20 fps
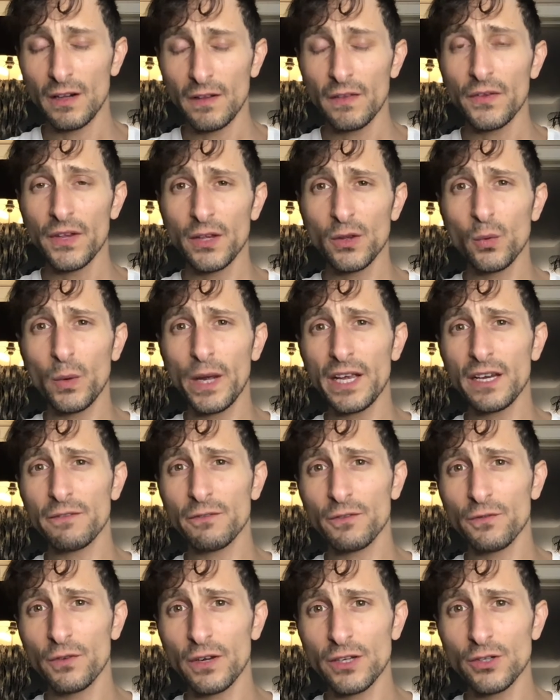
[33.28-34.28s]
in the wake of the
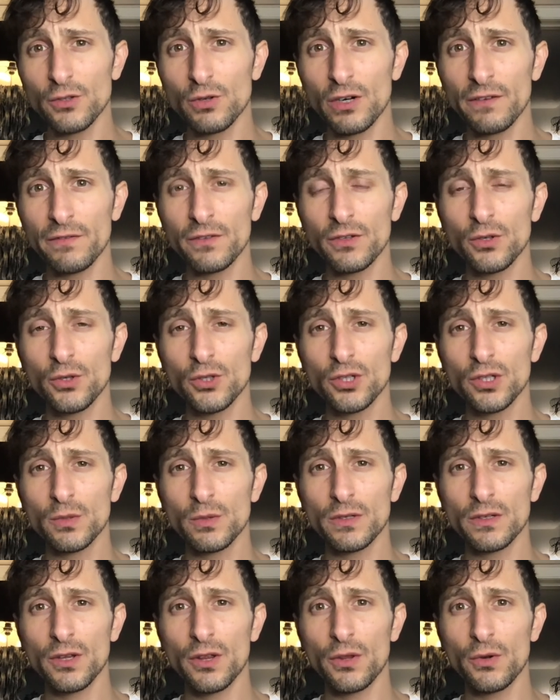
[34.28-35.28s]
French Revolution, when
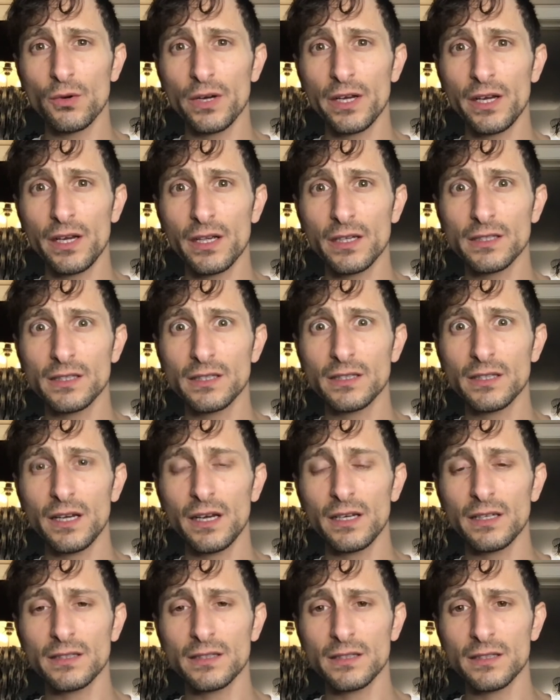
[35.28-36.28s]
the three
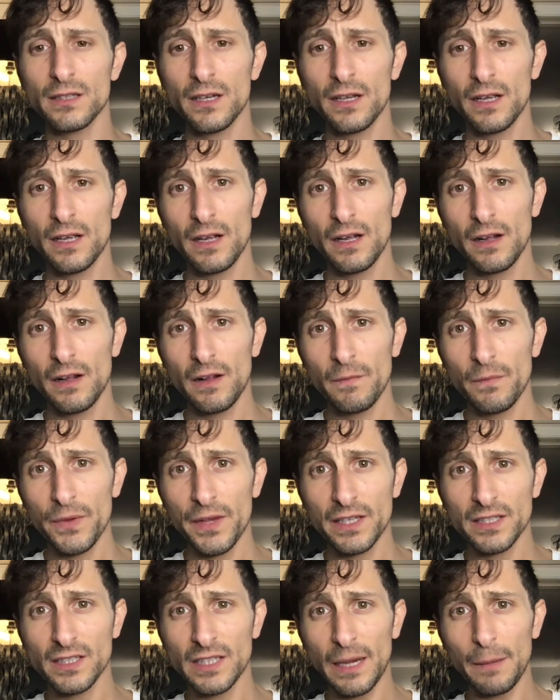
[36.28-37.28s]
estates
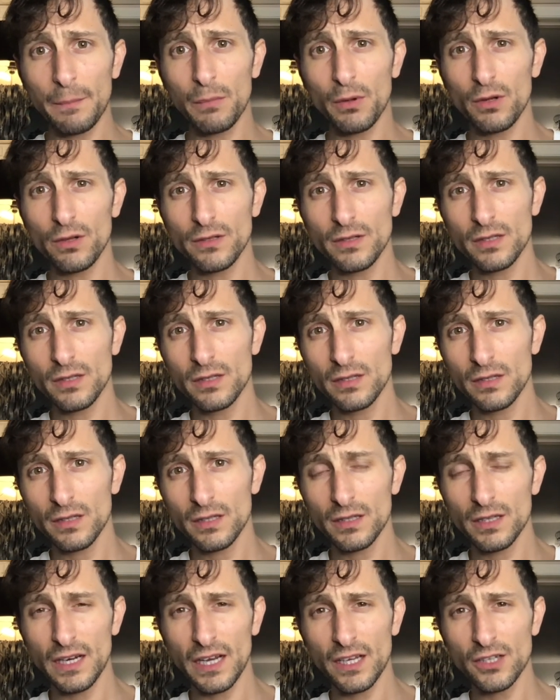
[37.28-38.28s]
assembled in
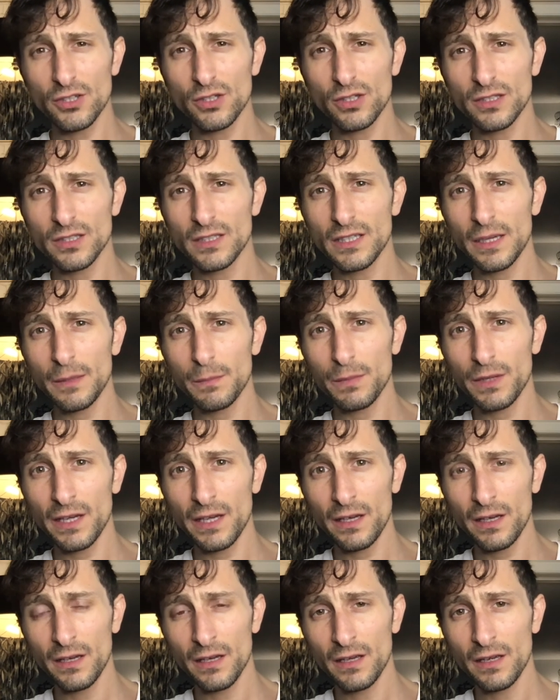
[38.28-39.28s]
the National
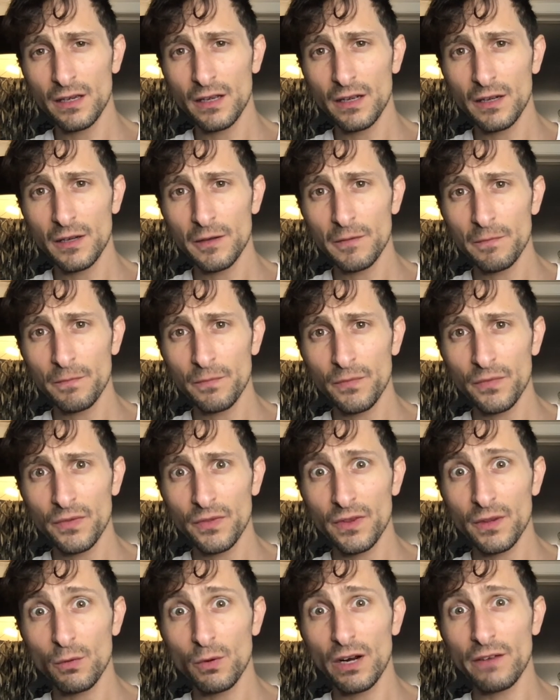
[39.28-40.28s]
Assembly,
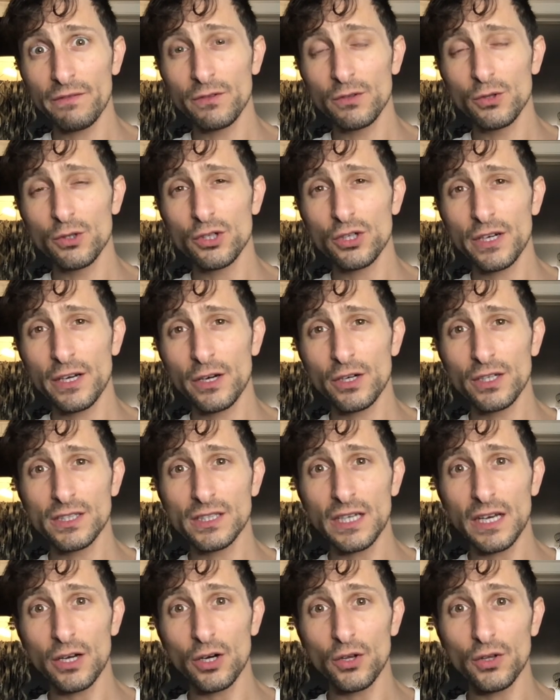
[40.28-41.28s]
the revolutionaries
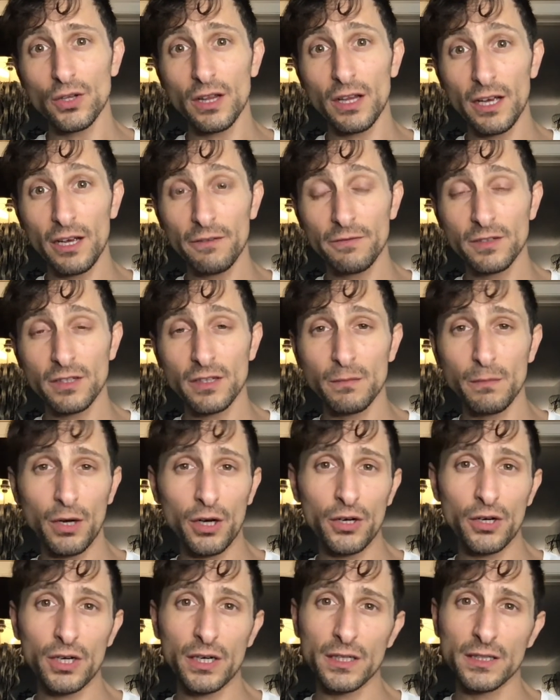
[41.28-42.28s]
sat on the left, the
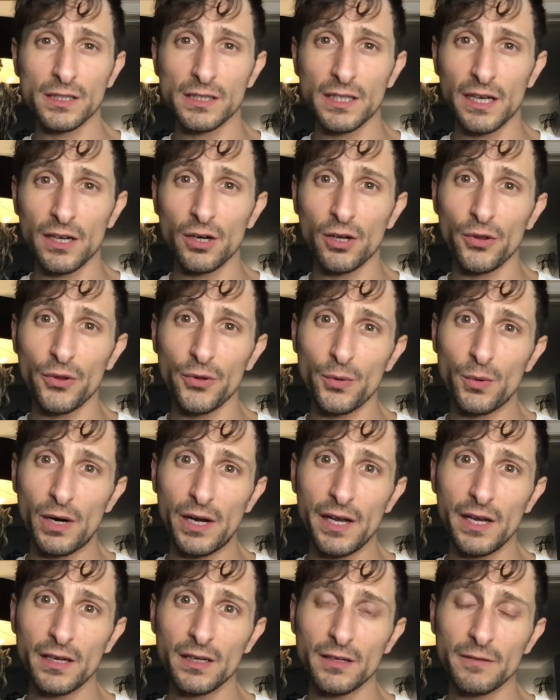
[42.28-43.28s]
monarchists sat on the
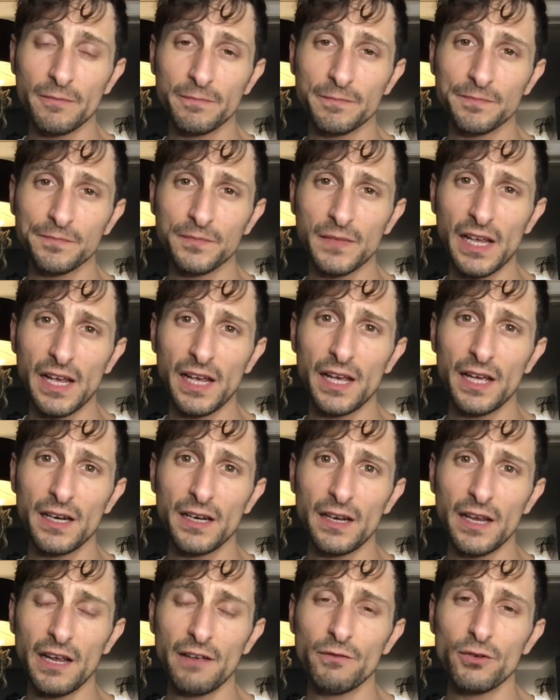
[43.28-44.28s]
right,
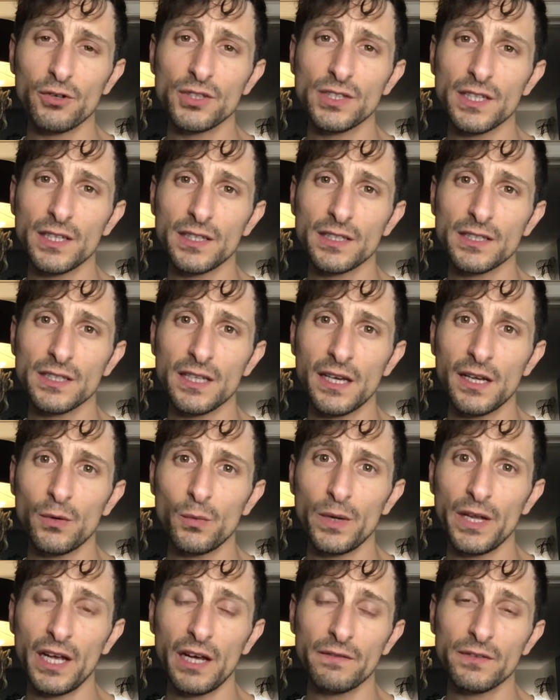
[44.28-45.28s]
and ever since then
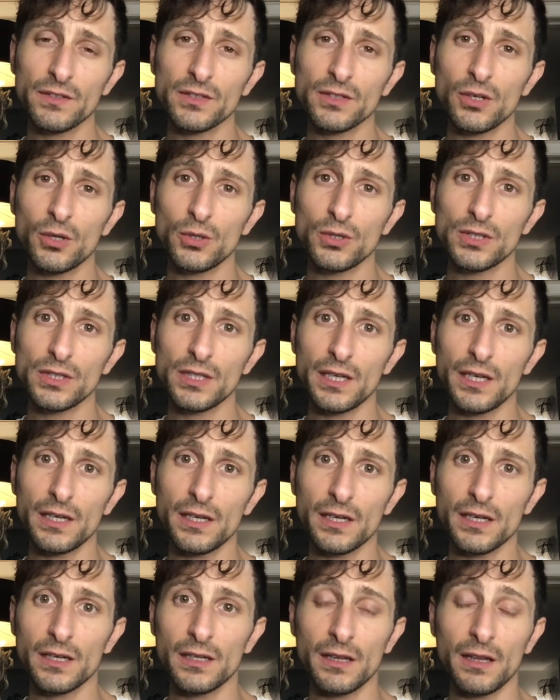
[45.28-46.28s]
we have
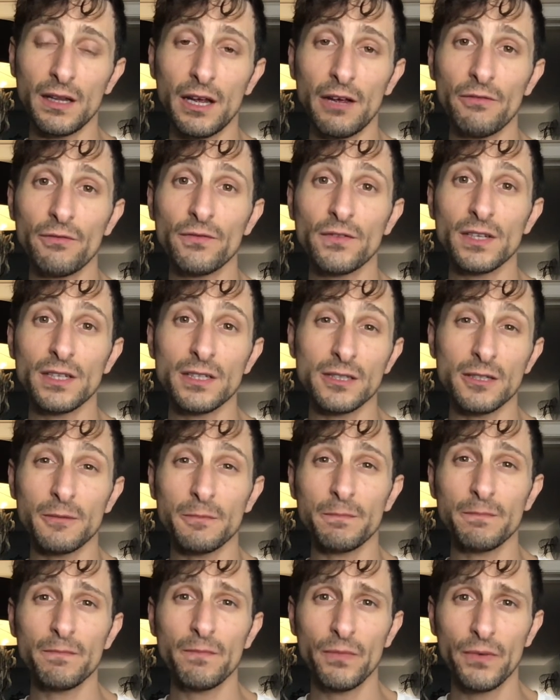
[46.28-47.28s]
associated
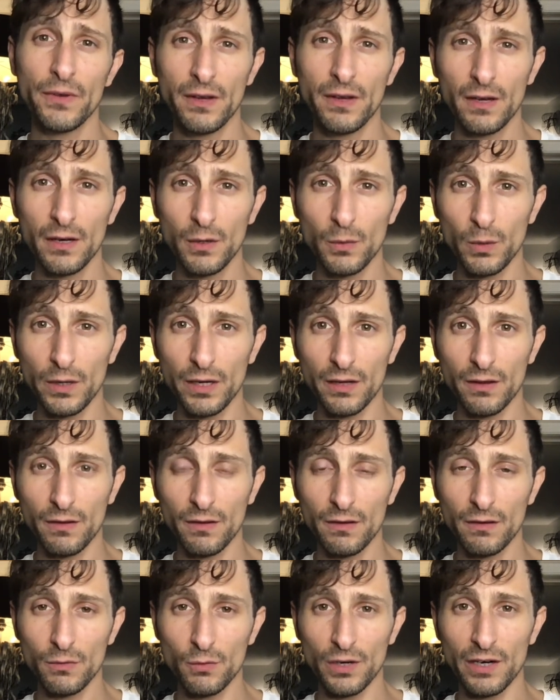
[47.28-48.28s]
leftism
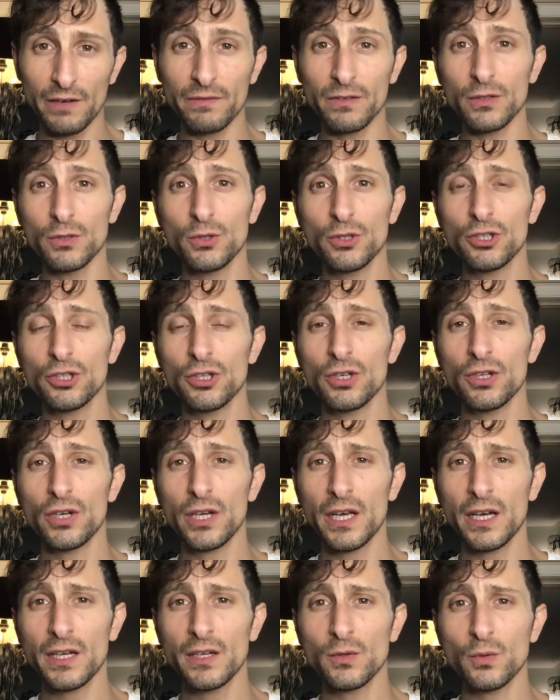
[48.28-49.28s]
with revolution
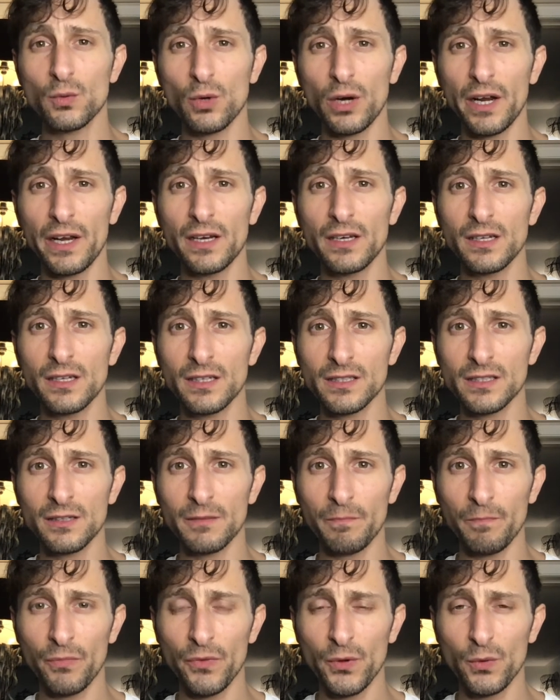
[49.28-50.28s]
and
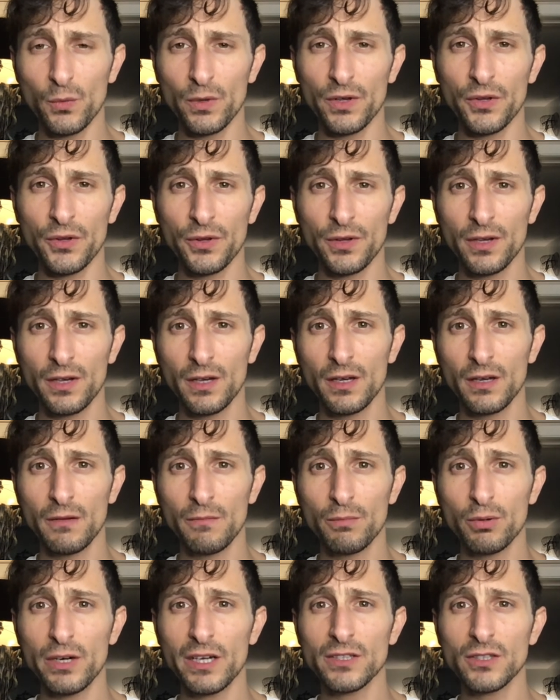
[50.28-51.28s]
rightism with
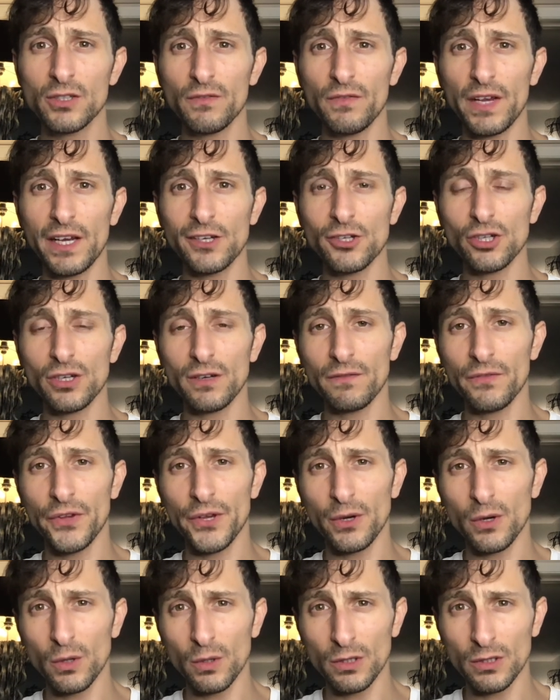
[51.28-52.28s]
preservation of the
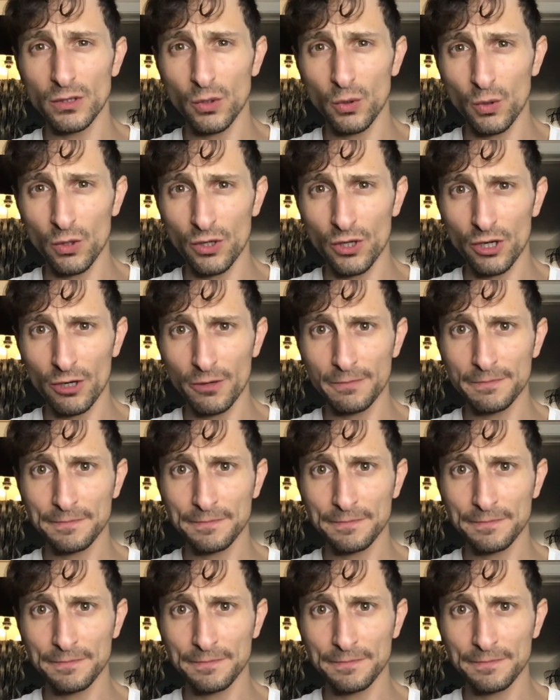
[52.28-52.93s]
old order.